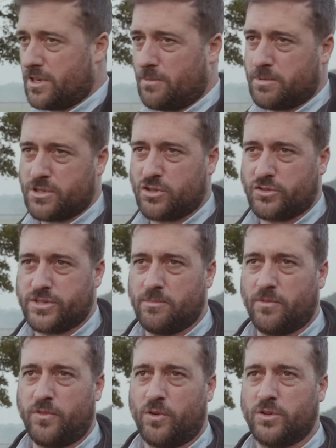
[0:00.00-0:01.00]
a couple of shots in
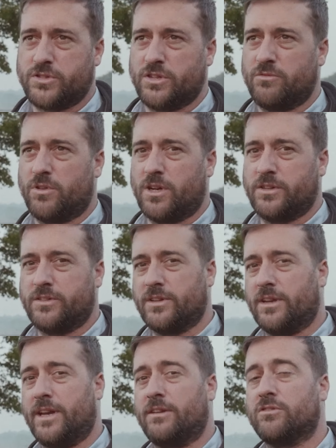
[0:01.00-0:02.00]
before the sun rises.
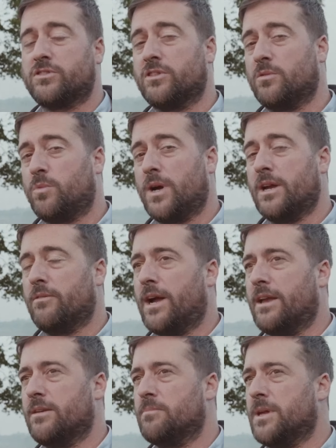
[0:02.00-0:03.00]
I'm now just going to wait
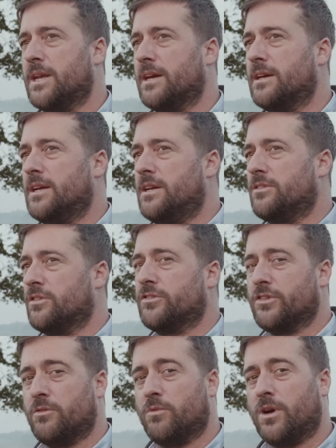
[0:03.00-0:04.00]
around a minute till the
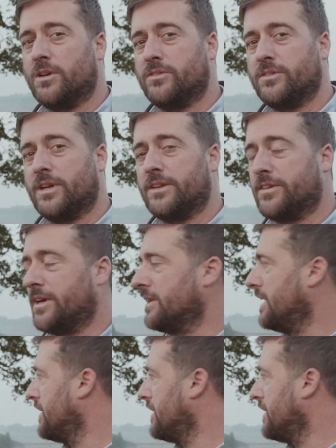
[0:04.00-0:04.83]
sun rises and take the